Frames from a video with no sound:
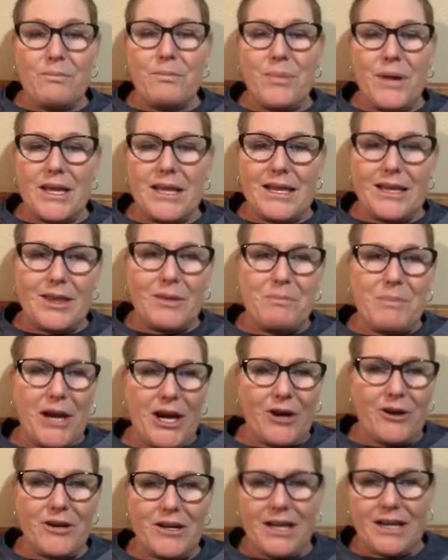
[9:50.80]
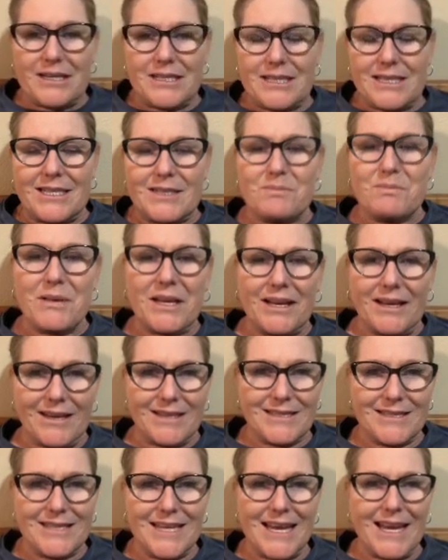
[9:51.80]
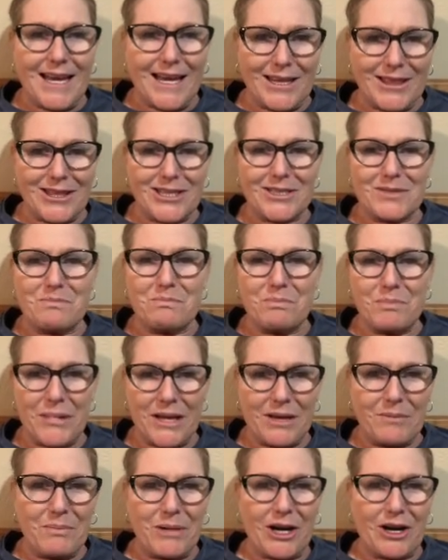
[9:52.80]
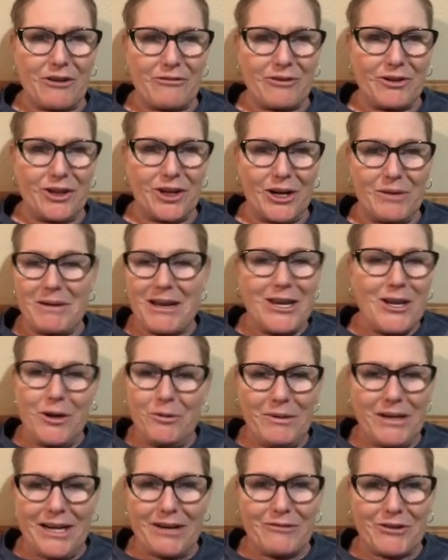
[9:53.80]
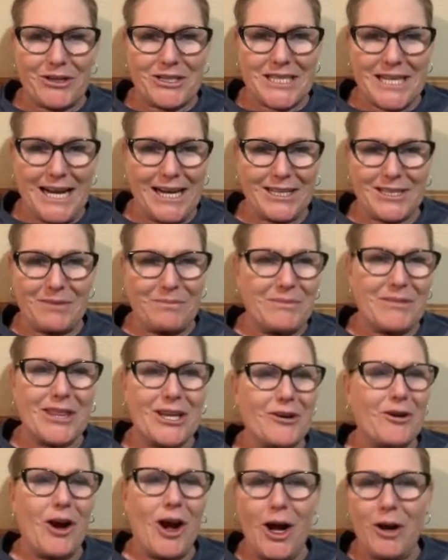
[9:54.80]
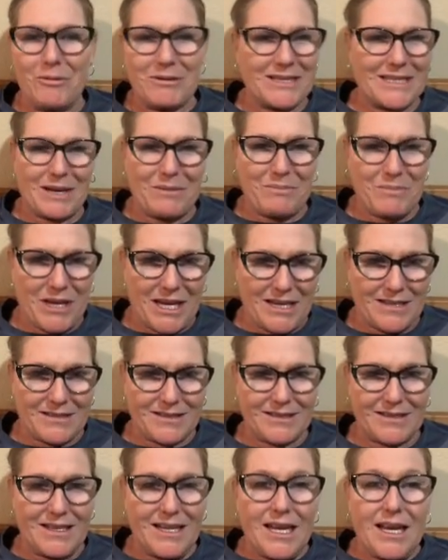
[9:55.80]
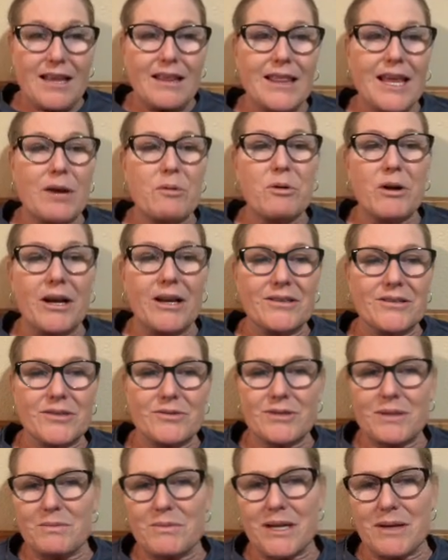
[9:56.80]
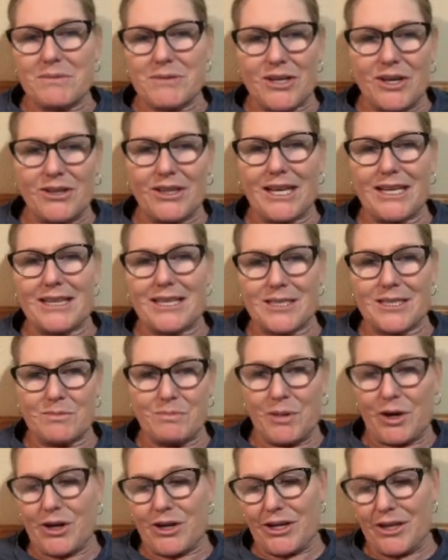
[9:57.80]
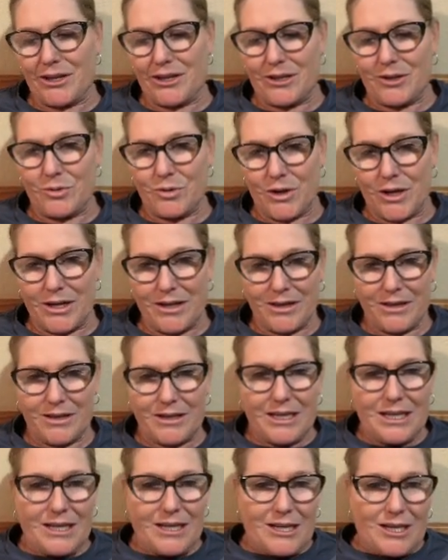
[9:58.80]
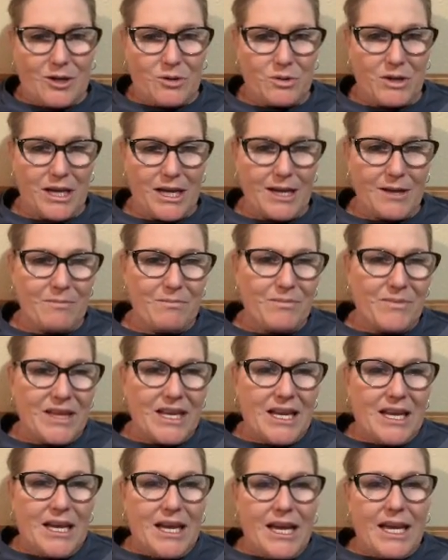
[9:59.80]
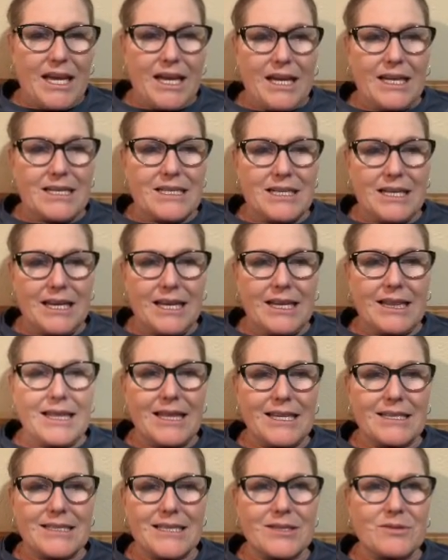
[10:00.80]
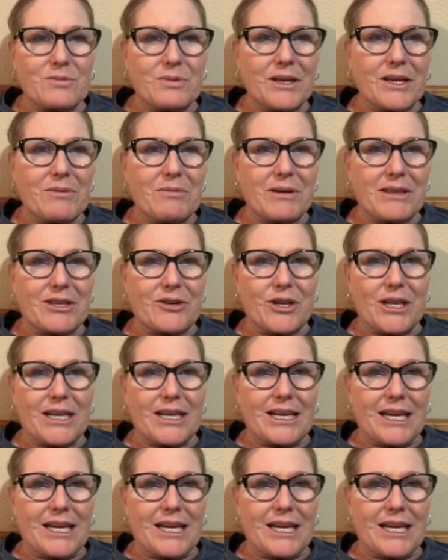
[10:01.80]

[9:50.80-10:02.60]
But the paradox is because they have this big, powerful army, no one ever attacked them. They're always at peace. They were also sometimes called like the Sparta of the North. Okay. And this is really what they're going to